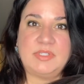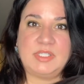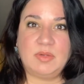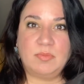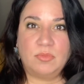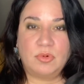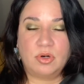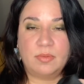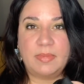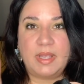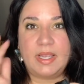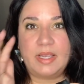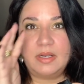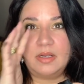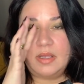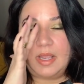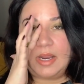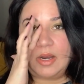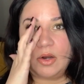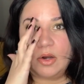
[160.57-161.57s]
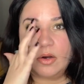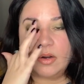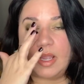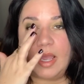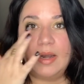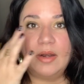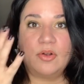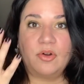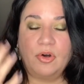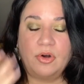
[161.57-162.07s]
as a mermaid hair
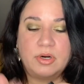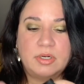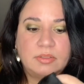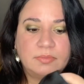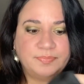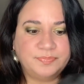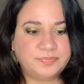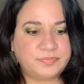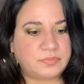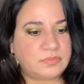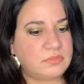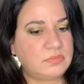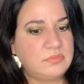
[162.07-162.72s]
kind of girl,